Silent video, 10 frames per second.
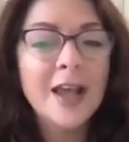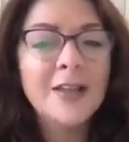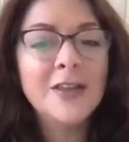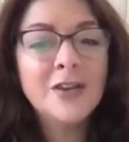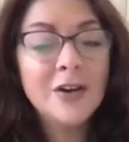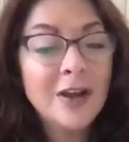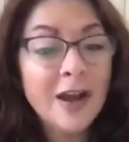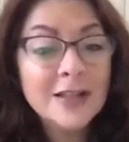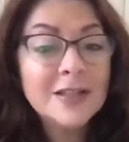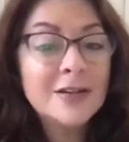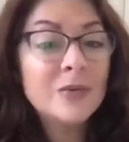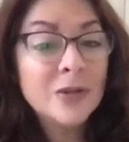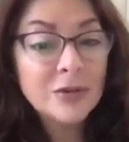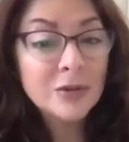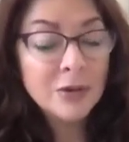And then there are guides that are
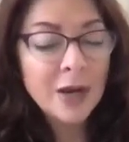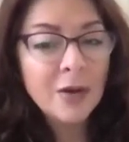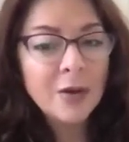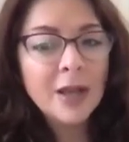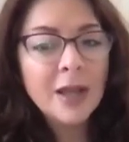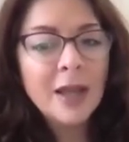with you throughout.